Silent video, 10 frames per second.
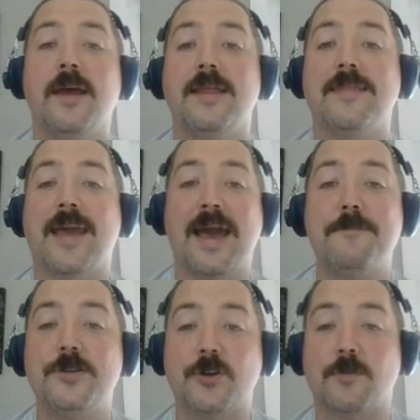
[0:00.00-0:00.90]
The
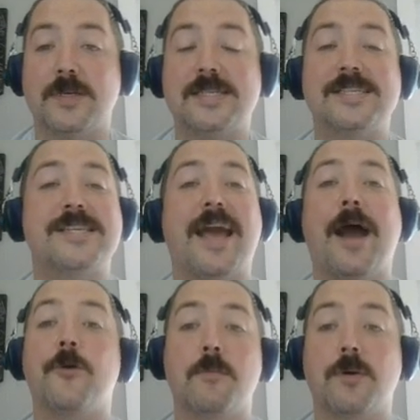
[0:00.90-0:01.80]
epidermis is the
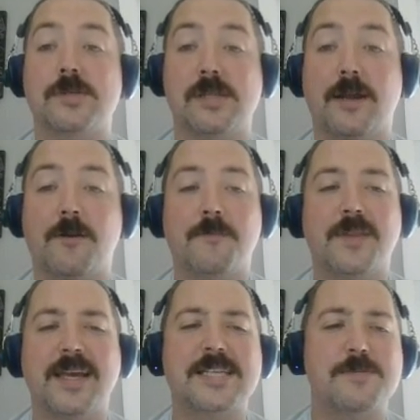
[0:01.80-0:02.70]
outermost layer.
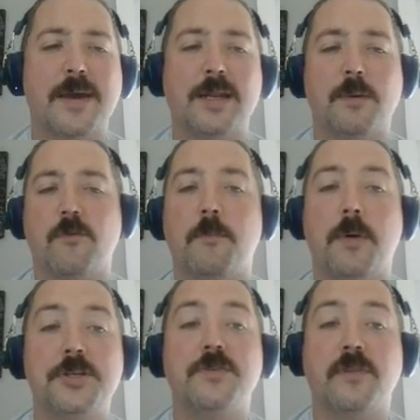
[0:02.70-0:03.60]
It's made up of a
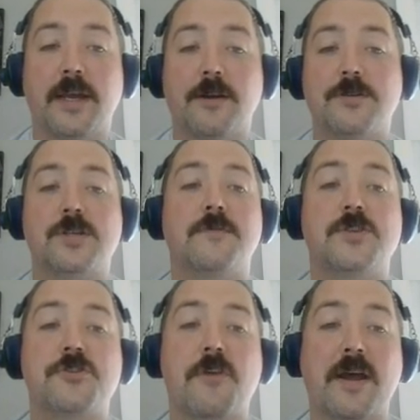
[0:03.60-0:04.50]
bunch of layers of
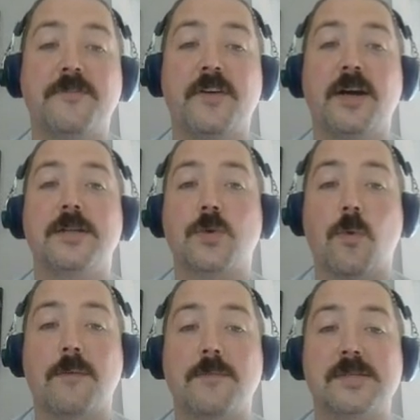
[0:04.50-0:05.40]
stratified
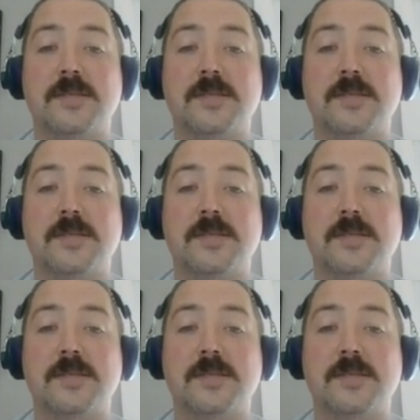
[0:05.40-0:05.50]
squamous